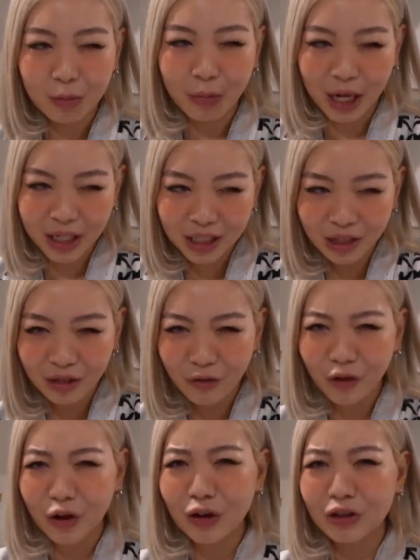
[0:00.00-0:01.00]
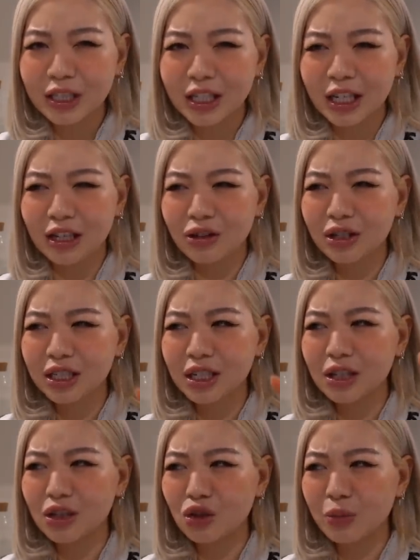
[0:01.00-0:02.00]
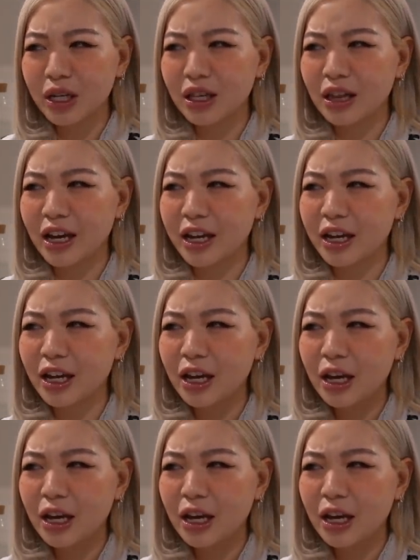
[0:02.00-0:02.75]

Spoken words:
Based on the photos, it looks a little bit like